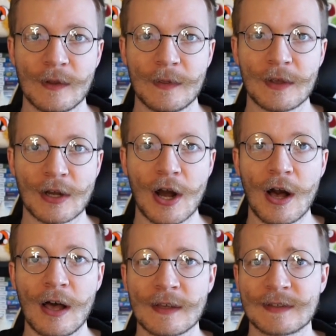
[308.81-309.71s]
the
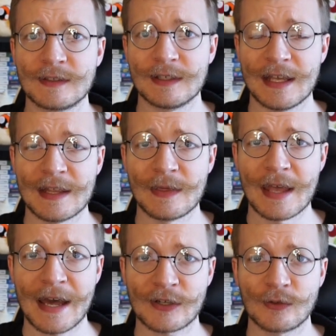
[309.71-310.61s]
cost in the
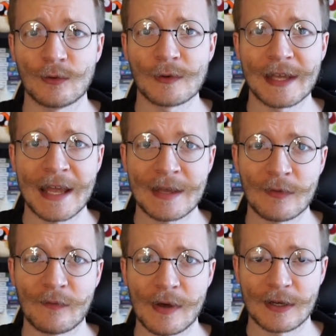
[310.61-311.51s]
actual game
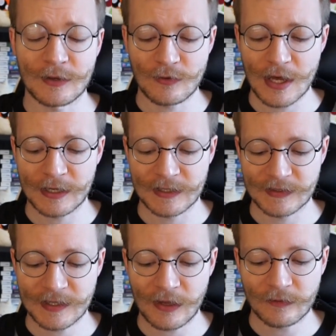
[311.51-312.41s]
of Bakugan
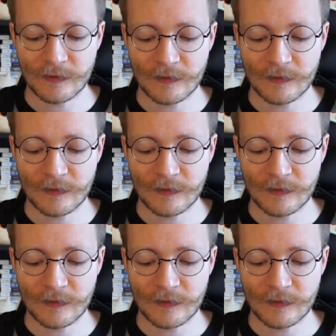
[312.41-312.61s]
itself.